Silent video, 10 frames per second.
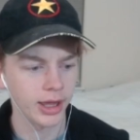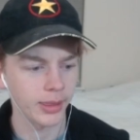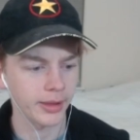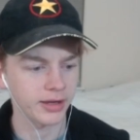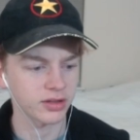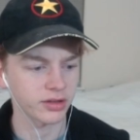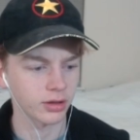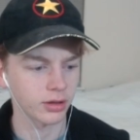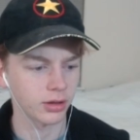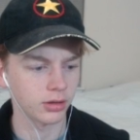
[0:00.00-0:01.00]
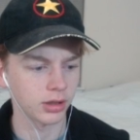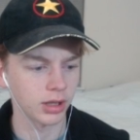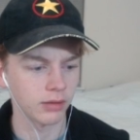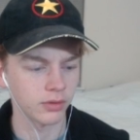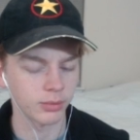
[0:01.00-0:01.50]
that's
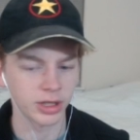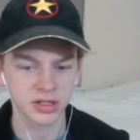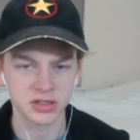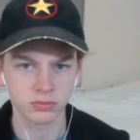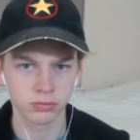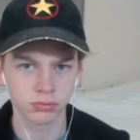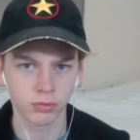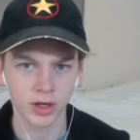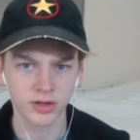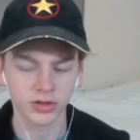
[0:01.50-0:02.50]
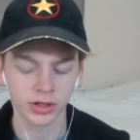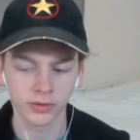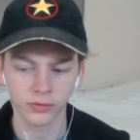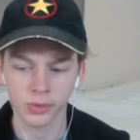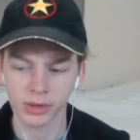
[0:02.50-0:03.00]
11 minutes wasted
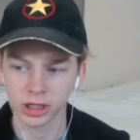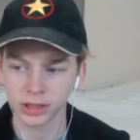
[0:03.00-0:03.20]
for me.